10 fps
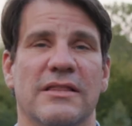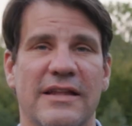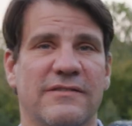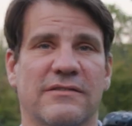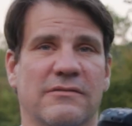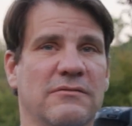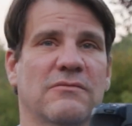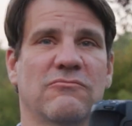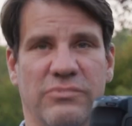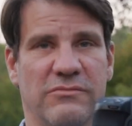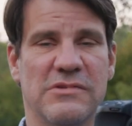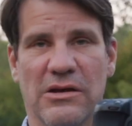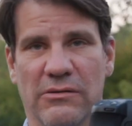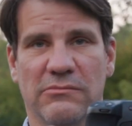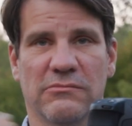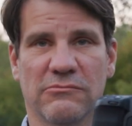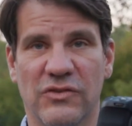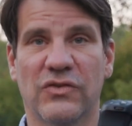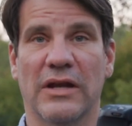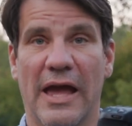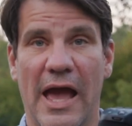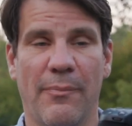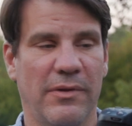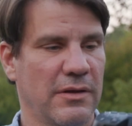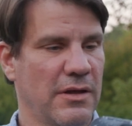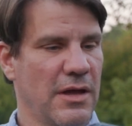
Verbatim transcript: That's, you know, what's going to happen.